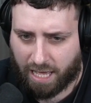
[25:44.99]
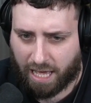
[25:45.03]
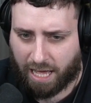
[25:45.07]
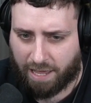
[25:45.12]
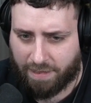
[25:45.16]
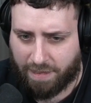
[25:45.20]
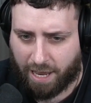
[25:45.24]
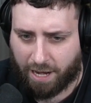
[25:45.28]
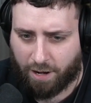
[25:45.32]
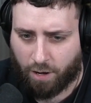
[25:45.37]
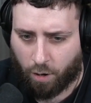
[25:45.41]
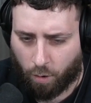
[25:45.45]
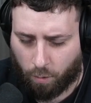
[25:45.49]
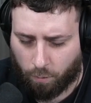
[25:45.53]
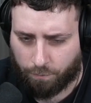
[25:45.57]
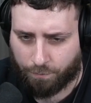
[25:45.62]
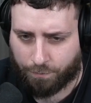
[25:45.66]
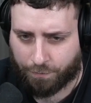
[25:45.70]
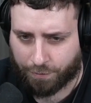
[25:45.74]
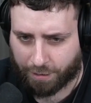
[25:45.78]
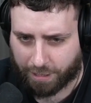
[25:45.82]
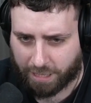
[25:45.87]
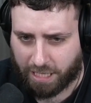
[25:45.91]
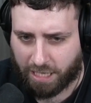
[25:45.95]
And then
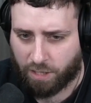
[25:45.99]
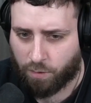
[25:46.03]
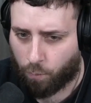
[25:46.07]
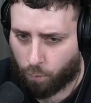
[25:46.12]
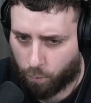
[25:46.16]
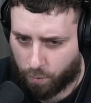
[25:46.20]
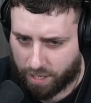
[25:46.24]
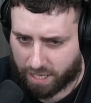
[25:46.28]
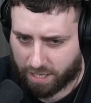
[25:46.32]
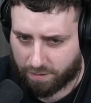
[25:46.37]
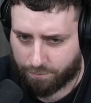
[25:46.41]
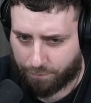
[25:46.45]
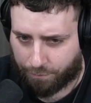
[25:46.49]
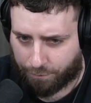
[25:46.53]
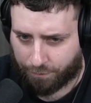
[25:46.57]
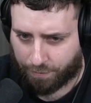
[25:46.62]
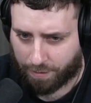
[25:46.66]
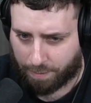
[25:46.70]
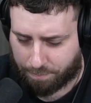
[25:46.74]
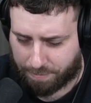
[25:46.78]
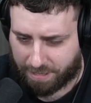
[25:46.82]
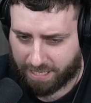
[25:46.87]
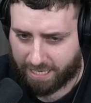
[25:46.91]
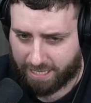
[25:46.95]
hopefully we can
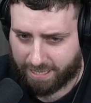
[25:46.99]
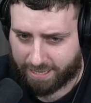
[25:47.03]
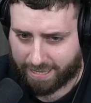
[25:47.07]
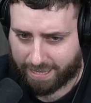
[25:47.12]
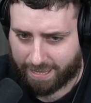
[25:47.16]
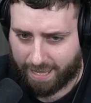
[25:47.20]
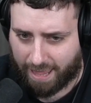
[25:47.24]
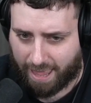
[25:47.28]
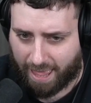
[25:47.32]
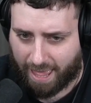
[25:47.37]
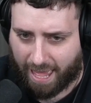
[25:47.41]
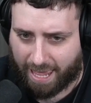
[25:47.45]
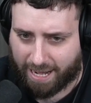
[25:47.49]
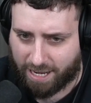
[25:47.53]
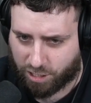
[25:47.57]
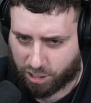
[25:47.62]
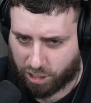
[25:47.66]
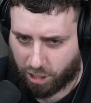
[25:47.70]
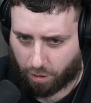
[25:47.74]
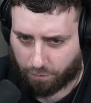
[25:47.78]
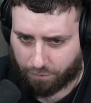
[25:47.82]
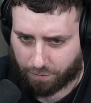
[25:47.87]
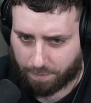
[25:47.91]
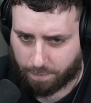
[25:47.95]
flip the
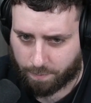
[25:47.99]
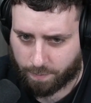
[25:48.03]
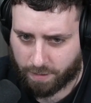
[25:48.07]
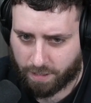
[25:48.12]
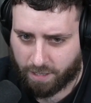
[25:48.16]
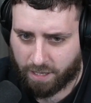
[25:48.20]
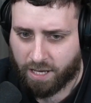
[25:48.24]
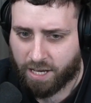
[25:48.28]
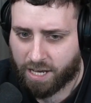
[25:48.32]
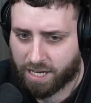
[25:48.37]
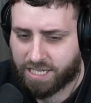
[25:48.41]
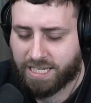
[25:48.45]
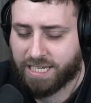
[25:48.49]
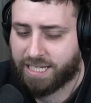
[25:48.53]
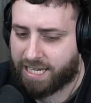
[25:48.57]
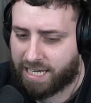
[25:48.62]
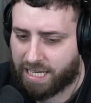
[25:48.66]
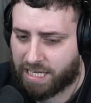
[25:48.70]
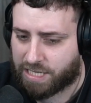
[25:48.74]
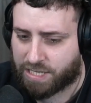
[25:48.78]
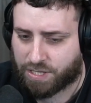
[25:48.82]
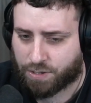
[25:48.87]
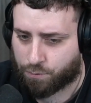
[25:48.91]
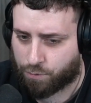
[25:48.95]
energy off him. He
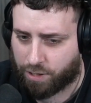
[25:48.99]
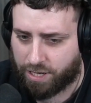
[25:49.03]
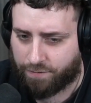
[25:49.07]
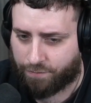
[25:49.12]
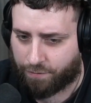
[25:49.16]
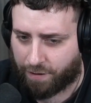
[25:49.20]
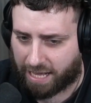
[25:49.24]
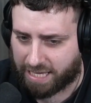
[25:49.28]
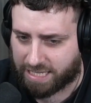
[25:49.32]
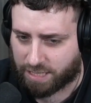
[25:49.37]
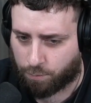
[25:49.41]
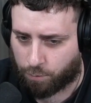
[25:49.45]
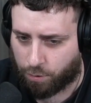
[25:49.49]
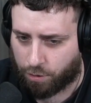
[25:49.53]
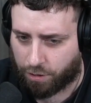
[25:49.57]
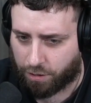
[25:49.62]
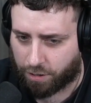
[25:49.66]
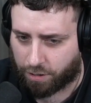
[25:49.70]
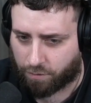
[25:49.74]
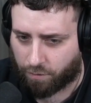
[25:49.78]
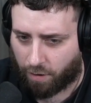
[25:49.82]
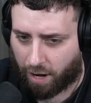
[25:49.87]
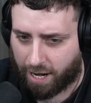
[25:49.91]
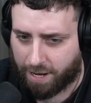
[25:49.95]
needs 3 for that to
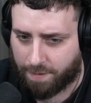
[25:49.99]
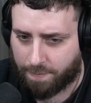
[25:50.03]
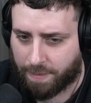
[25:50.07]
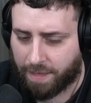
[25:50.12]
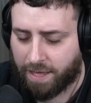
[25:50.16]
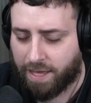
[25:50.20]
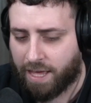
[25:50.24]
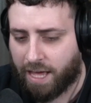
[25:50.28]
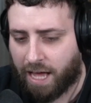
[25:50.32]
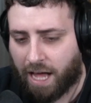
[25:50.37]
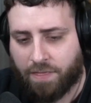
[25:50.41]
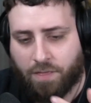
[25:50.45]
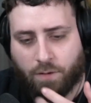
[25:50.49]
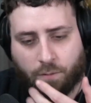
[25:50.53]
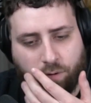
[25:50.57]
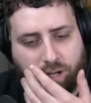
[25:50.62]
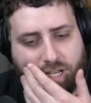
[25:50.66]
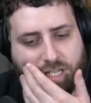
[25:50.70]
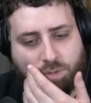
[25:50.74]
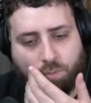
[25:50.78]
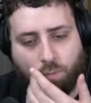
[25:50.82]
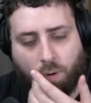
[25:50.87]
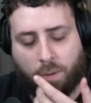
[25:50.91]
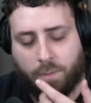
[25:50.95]
work, right? And the
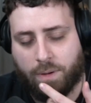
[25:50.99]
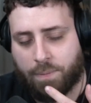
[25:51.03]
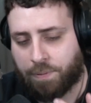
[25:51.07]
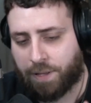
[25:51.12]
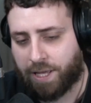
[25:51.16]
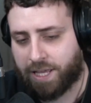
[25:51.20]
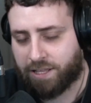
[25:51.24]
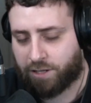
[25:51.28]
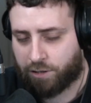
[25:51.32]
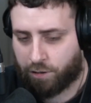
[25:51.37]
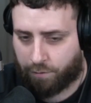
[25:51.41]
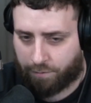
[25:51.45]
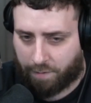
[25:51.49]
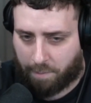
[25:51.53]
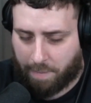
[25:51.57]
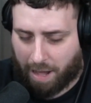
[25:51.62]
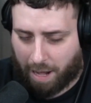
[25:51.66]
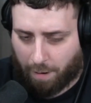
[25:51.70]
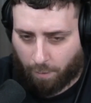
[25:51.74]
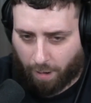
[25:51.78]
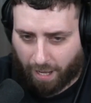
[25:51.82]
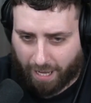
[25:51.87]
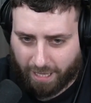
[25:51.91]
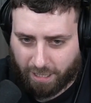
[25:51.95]
reason why we played another
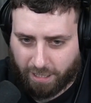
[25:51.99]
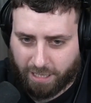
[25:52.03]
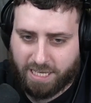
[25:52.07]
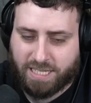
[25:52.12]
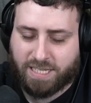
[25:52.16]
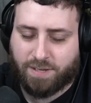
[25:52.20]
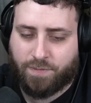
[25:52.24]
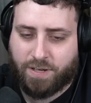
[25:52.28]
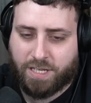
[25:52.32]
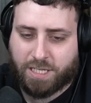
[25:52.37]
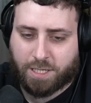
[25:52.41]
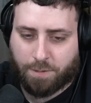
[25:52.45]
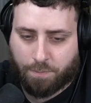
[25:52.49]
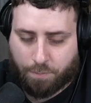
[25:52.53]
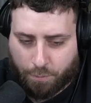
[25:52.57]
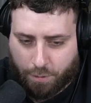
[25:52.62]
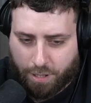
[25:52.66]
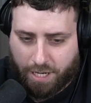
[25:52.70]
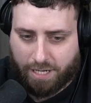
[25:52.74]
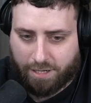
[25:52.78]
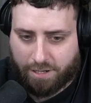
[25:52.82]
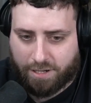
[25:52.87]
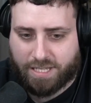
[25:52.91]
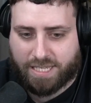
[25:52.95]
Mawile is if he
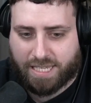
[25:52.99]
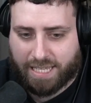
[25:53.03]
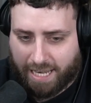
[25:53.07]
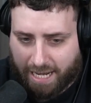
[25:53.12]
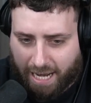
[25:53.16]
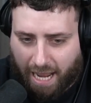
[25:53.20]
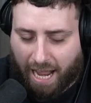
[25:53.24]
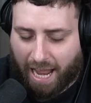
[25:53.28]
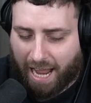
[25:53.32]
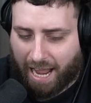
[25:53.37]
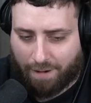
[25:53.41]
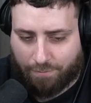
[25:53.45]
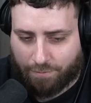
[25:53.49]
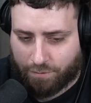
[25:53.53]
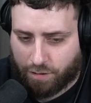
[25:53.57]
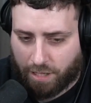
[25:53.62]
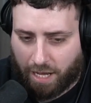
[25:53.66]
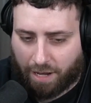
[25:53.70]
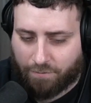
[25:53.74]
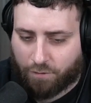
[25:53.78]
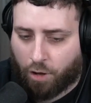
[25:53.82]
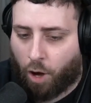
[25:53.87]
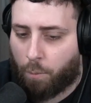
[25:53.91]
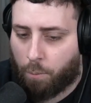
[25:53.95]
Sabrina's, then
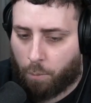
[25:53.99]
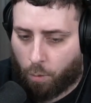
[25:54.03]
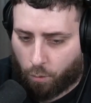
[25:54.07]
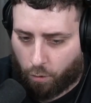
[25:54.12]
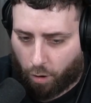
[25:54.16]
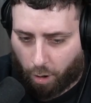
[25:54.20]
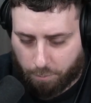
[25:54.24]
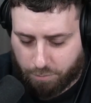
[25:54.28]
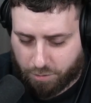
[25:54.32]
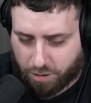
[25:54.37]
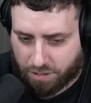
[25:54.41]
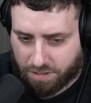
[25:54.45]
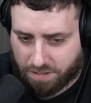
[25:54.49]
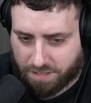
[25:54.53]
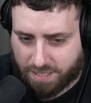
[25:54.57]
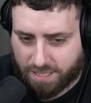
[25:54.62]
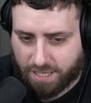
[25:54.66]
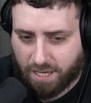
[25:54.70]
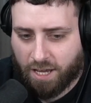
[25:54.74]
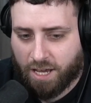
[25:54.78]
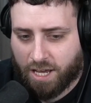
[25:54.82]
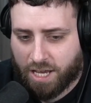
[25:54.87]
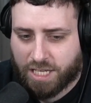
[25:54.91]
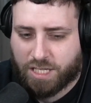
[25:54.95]
I've got more options.
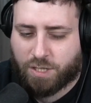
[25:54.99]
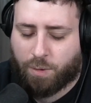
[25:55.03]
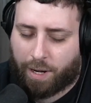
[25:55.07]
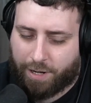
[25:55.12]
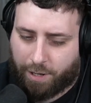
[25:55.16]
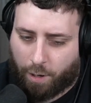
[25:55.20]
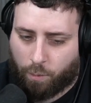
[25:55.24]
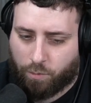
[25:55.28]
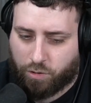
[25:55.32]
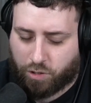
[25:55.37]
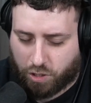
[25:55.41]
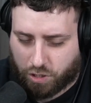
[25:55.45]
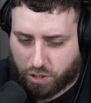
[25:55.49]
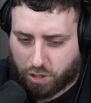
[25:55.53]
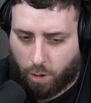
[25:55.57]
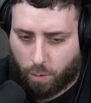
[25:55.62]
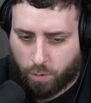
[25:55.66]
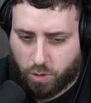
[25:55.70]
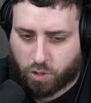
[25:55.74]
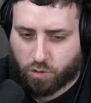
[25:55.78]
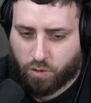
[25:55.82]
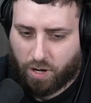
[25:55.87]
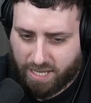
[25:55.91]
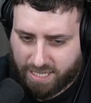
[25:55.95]
So I don't just go
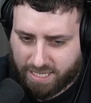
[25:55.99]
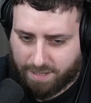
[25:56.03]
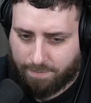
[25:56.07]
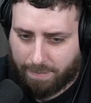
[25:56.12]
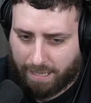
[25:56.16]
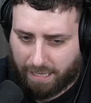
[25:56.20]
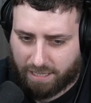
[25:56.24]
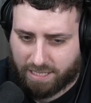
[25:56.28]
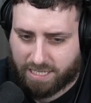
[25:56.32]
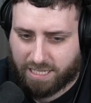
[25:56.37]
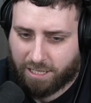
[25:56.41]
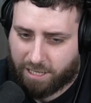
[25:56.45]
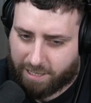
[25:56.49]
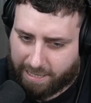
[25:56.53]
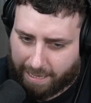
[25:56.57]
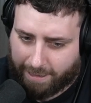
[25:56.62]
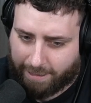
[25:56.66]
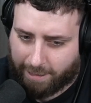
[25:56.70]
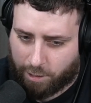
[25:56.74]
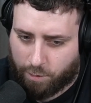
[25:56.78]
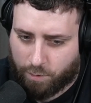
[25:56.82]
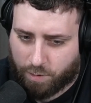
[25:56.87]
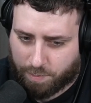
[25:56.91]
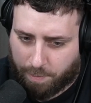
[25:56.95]
straight to Meltan and then
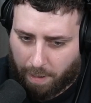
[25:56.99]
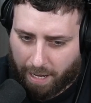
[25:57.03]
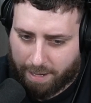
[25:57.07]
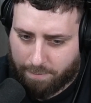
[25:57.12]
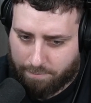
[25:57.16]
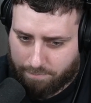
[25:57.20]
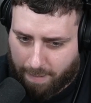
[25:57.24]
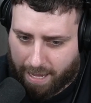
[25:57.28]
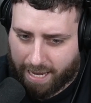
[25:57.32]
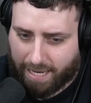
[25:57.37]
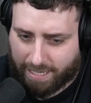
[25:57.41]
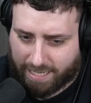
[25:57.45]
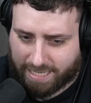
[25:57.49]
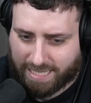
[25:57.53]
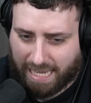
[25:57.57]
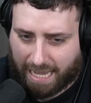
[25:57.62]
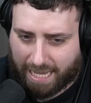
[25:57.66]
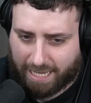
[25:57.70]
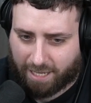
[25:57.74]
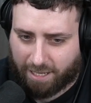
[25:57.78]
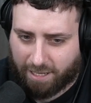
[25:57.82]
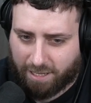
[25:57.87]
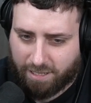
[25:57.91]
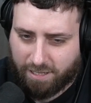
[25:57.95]
lose my main
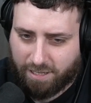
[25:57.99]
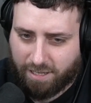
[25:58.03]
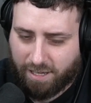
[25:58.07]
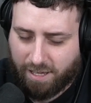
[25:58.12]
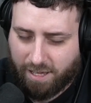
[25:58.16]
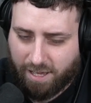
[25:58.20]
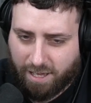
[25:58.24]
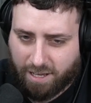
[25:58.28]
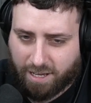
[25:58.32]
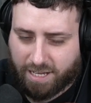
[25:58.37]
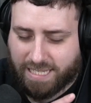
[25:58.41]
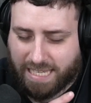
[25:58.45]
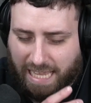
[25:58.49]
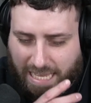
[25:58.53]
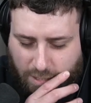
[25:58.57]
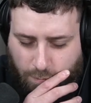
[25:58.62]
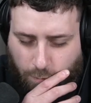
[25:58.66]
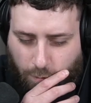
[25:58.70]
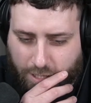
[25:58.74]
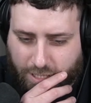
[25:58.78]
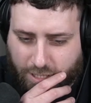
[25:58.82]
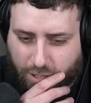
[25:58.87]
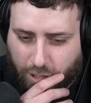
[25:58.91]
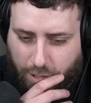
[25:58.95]
attacker, because that's
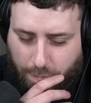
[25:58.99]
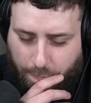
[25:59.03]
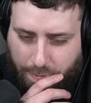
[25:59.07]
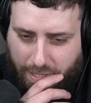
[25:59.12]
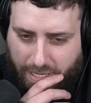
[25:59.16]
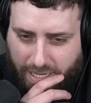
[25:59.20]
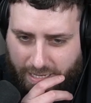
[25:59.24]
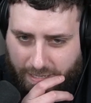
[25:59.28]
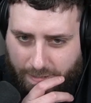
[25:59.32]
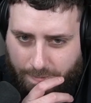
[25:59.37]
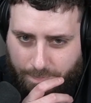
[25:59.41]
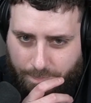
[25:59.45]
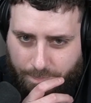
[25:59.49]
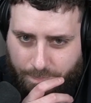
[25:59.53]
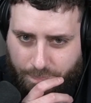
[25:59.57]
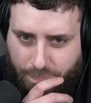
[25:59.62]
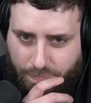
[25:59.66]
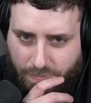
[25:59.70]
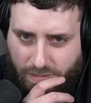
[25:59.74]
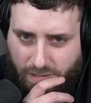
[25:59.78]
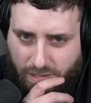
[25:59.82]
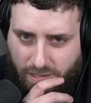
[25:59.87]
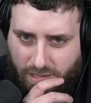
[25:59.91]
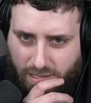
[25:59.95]
what it's going to be.
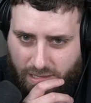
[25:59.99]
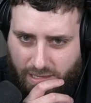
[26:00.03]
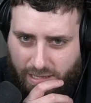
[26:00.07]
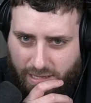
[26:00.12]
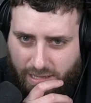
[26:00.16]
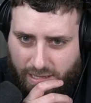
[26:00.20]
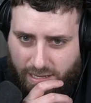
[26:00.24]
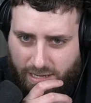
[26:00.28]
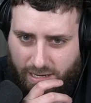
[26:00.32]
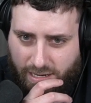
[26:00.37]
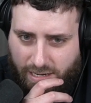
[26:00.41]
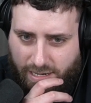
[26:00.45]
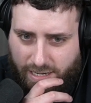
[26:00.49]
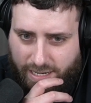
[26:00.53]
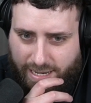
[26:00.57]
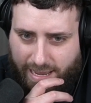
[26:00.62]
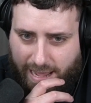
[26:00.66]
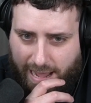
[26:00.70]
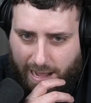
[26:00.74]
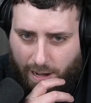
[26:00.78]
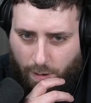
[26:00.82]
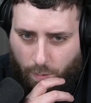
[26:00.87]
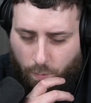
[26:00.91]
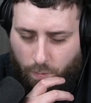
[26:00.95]

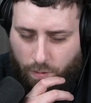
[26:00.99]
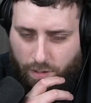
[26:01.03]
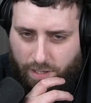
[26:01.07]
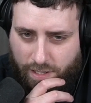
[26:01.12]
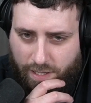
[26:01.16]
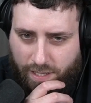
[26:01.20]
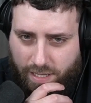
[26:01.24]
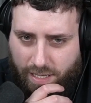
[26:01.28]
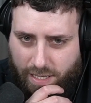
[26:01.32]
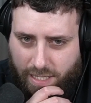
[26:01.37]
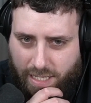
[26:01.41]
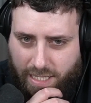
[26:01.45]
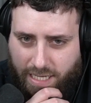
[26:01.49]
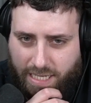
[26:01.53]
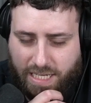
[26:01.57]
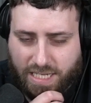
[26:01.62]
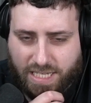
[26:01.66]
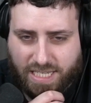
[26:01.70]
Now, he's